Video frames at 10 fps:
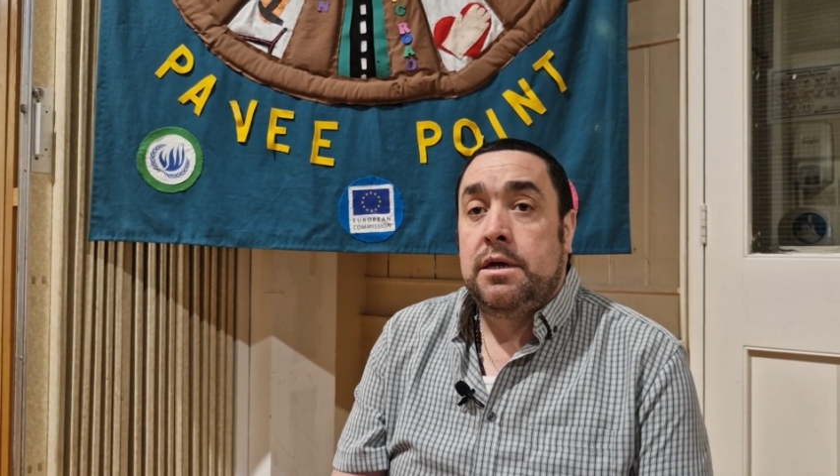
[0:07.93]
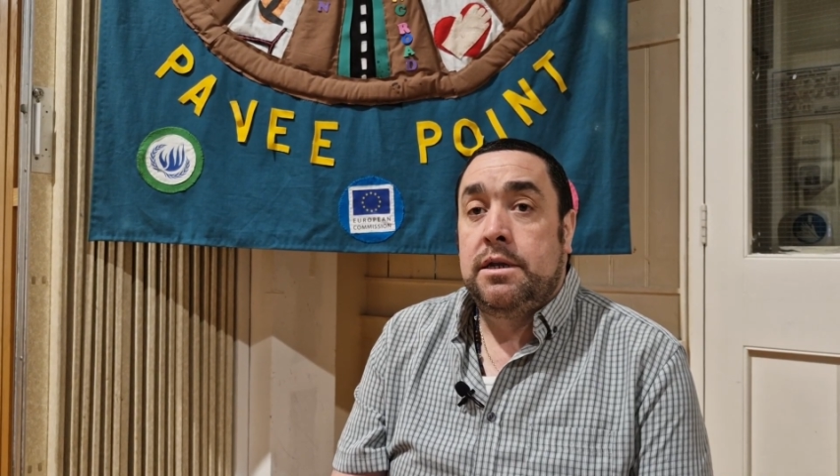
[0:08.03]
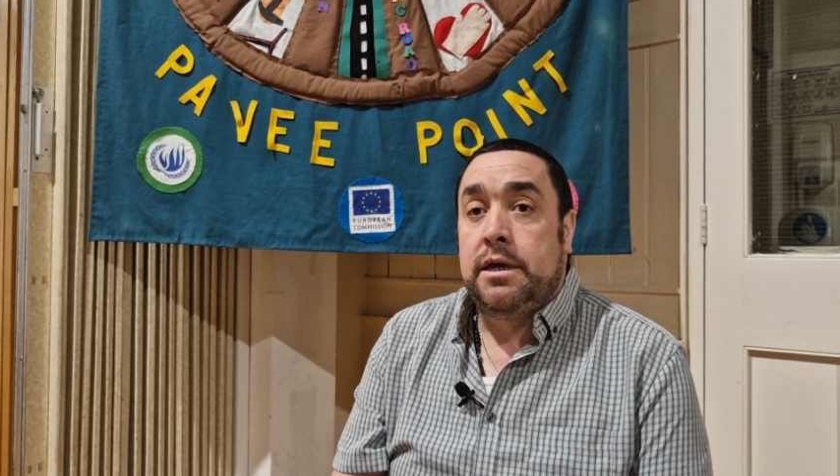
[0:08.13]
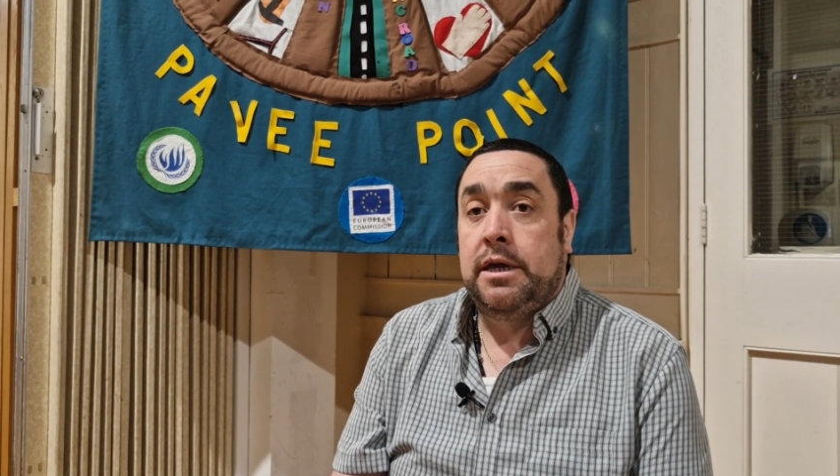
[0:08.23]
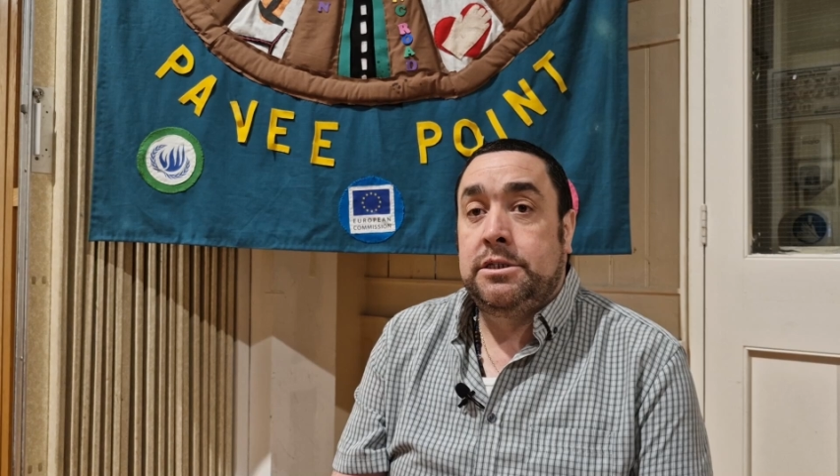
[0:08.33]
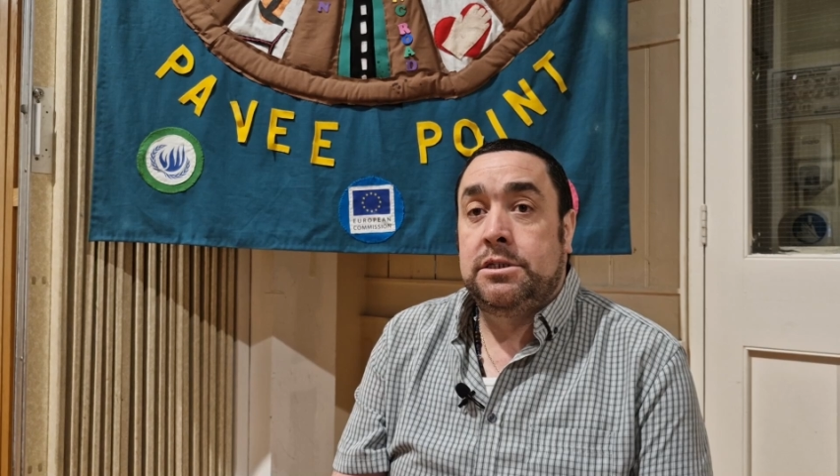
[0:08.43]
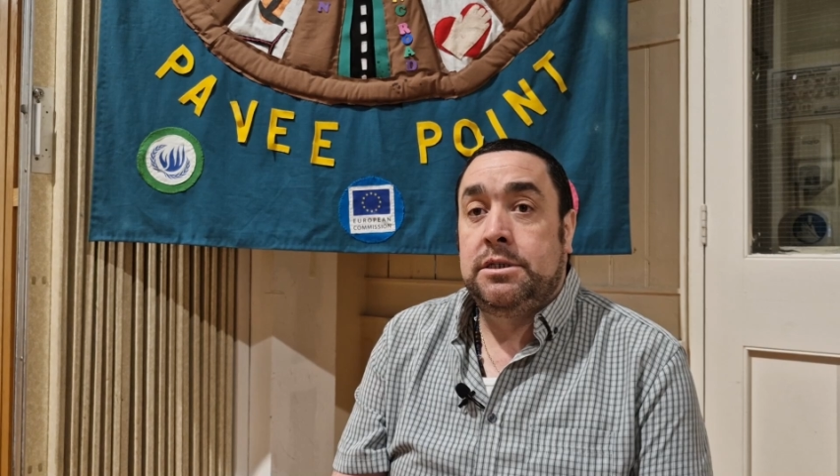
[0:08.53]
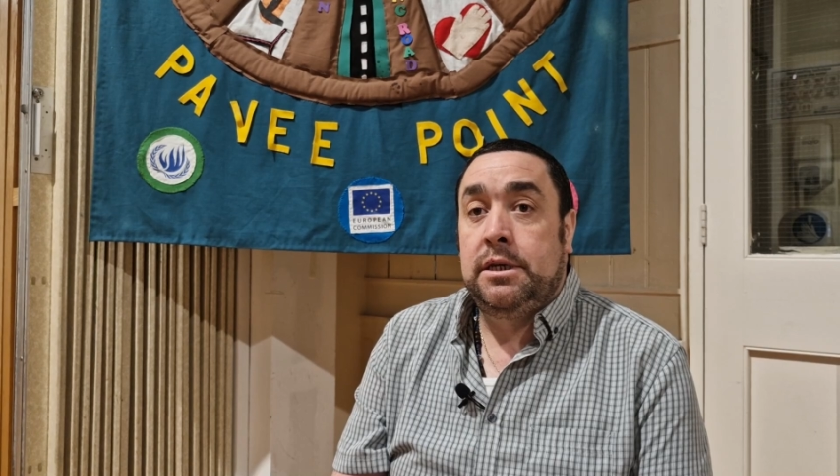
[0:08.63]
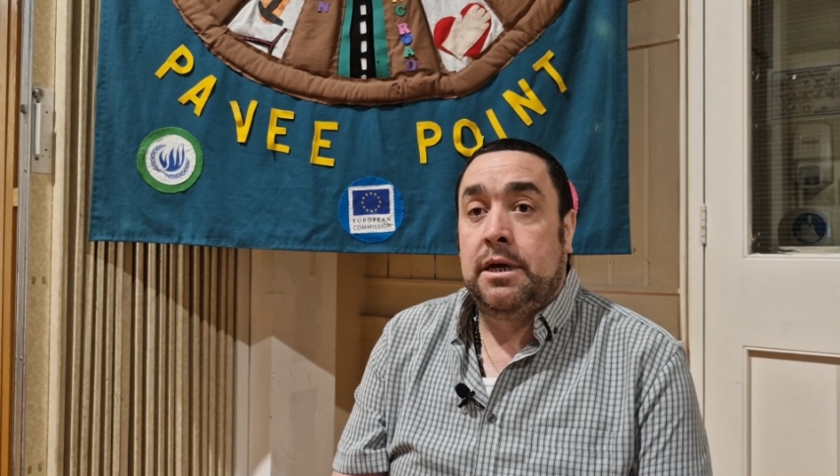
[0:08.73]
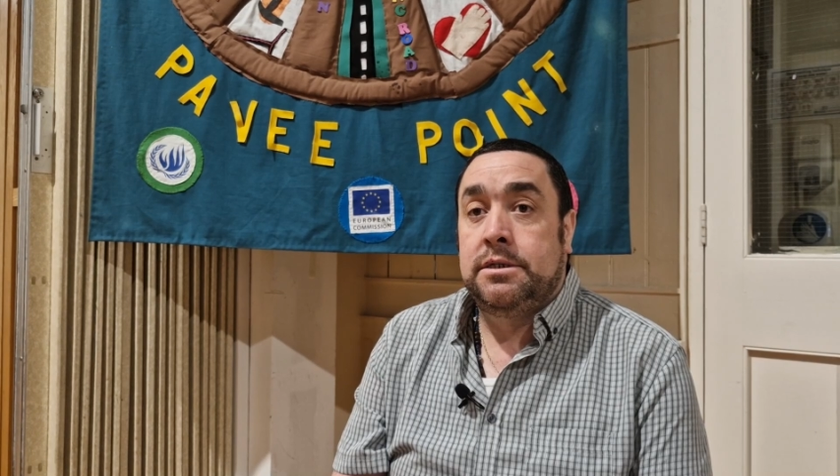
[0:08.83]
The
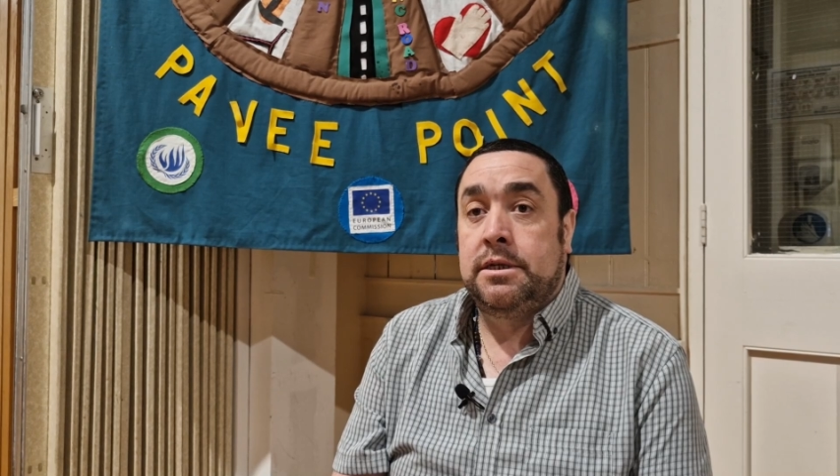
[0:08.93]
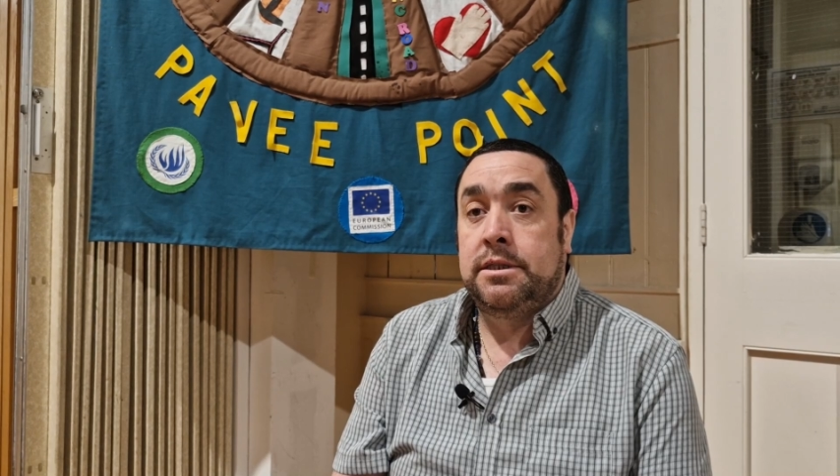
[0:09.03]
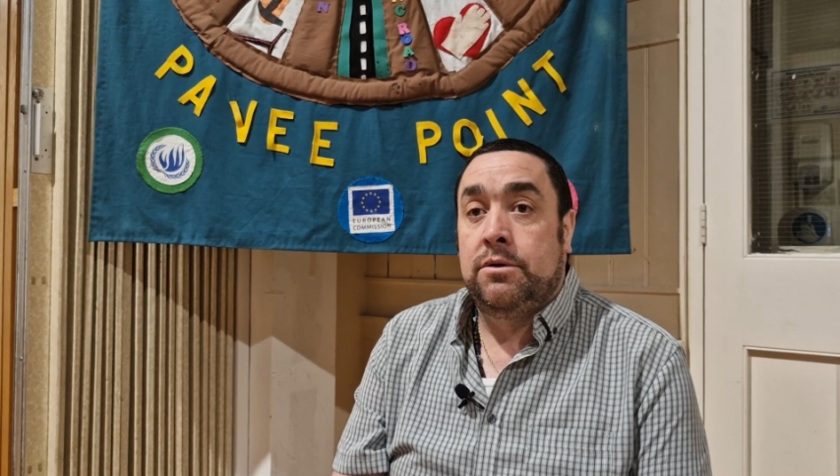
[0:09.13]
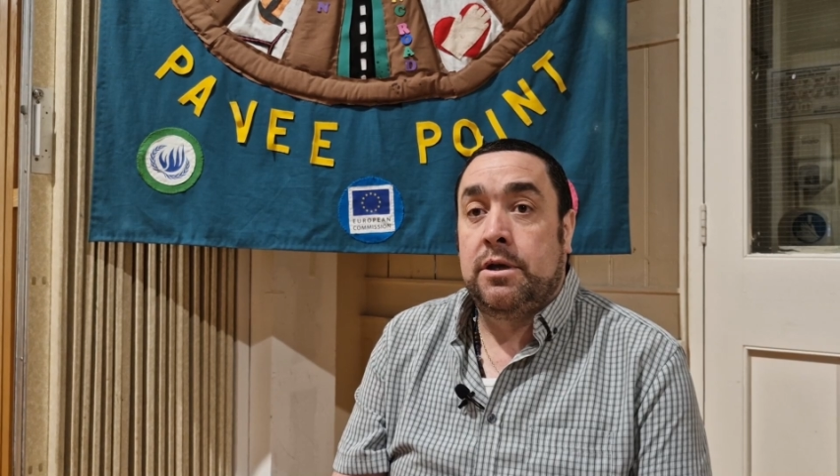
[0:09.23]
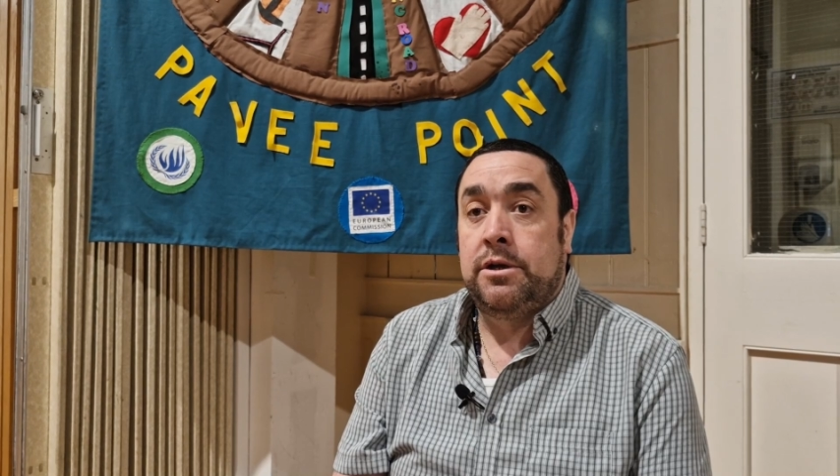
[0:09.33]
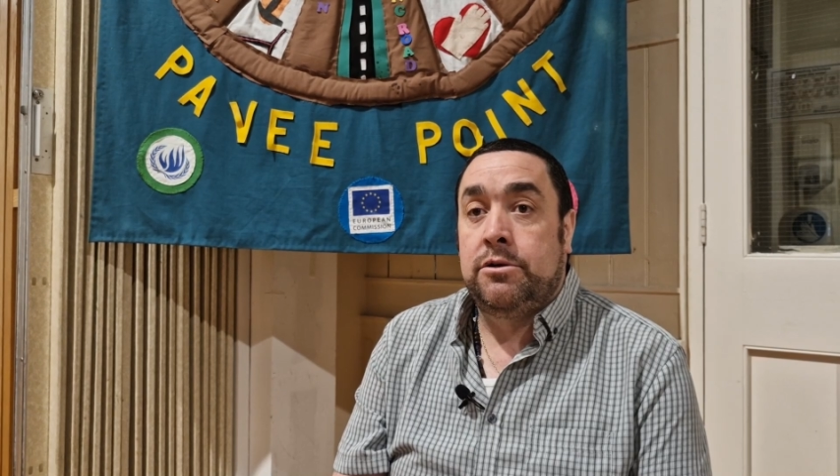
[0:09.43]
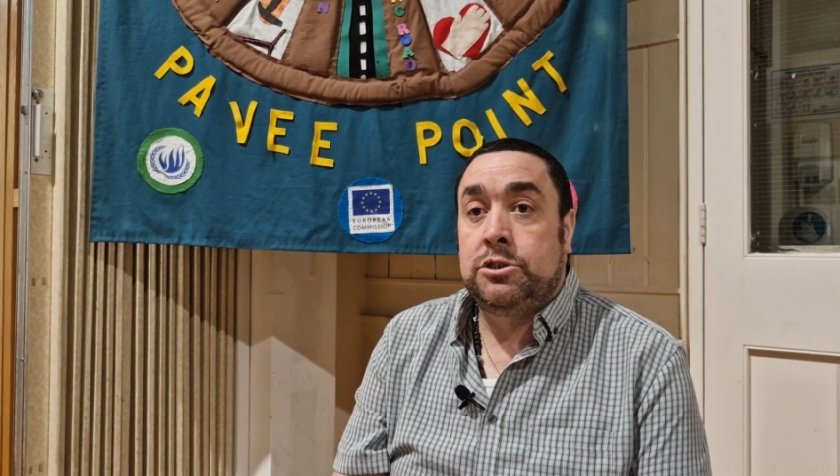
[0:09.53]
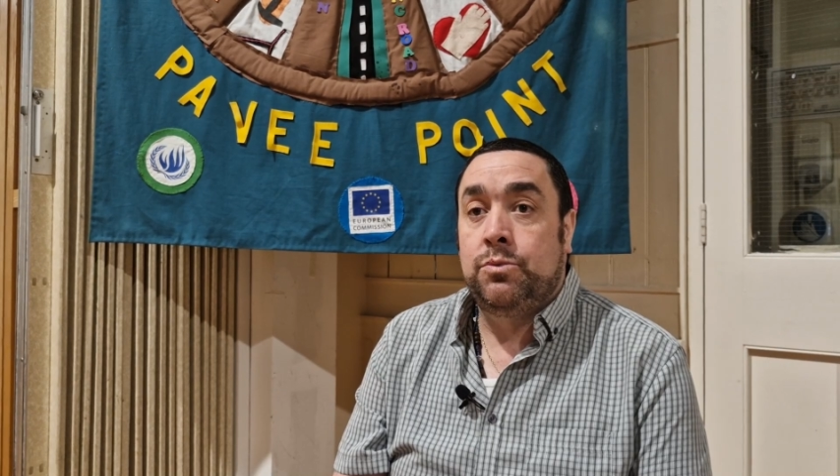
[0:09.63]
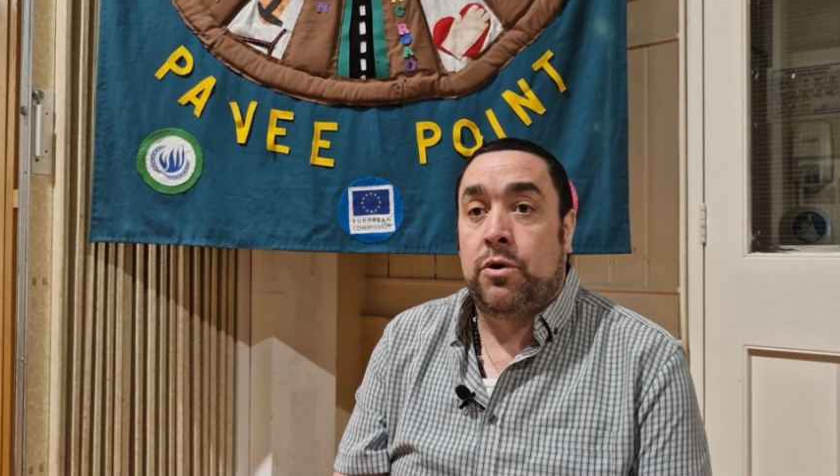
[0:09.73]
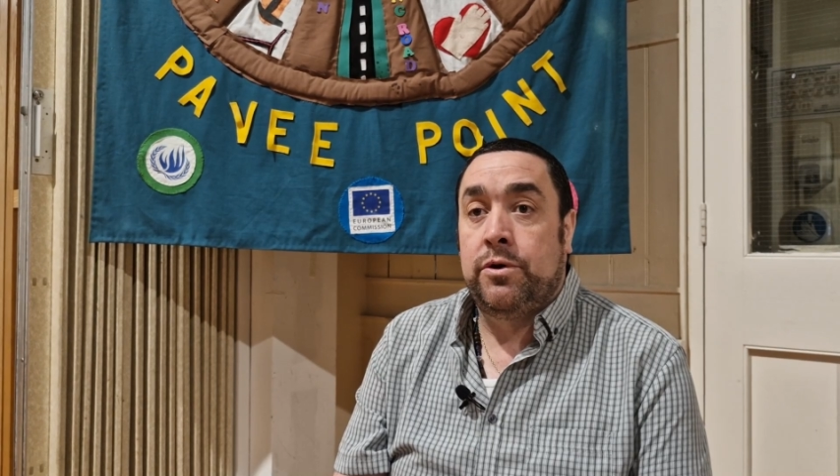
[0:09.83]
HSE has sent out an
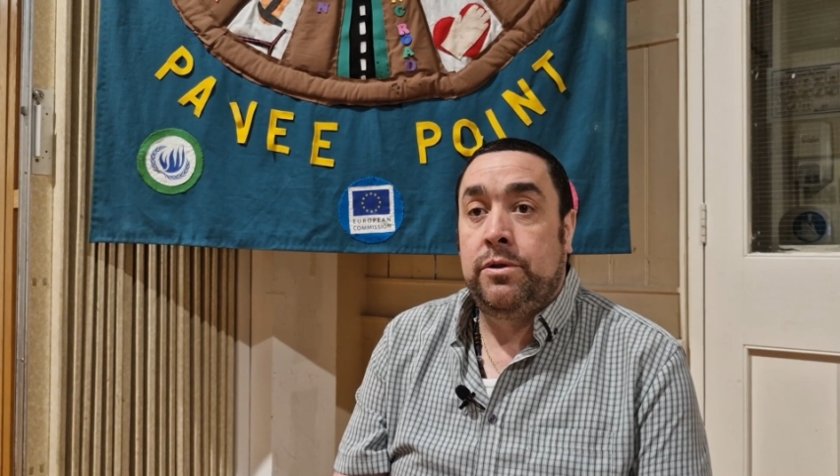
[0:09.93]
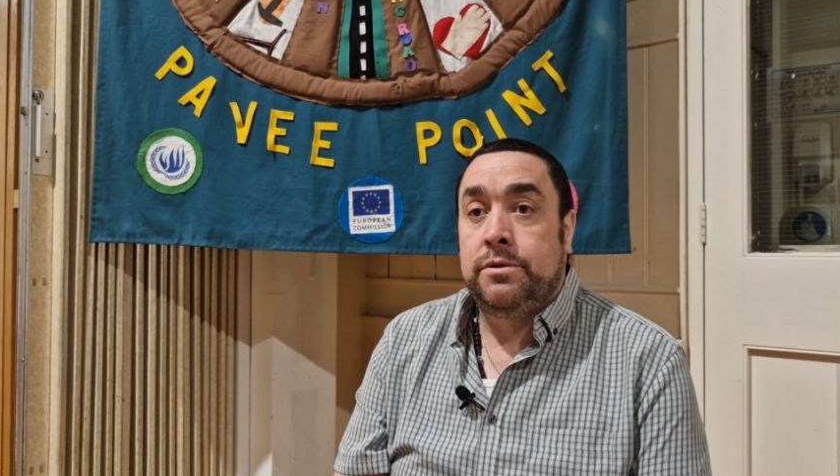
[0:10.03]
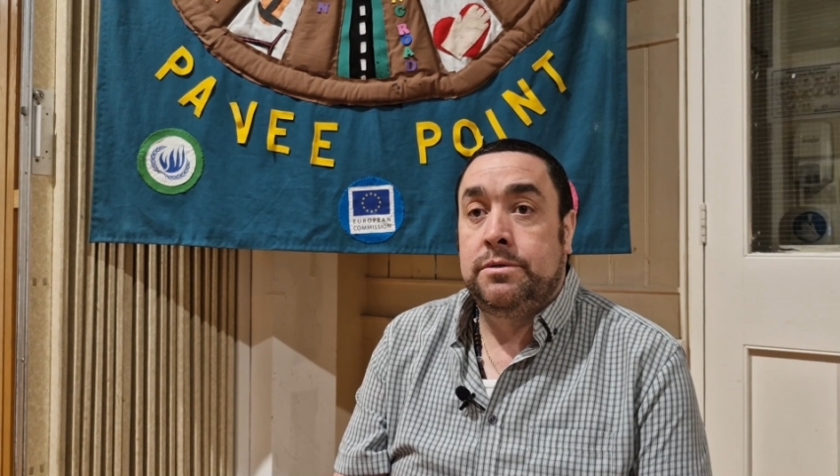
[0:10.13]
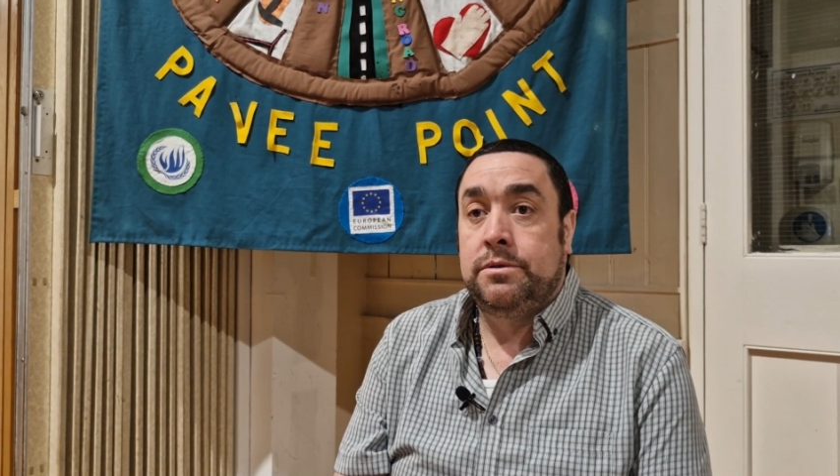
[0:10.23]
urgent warning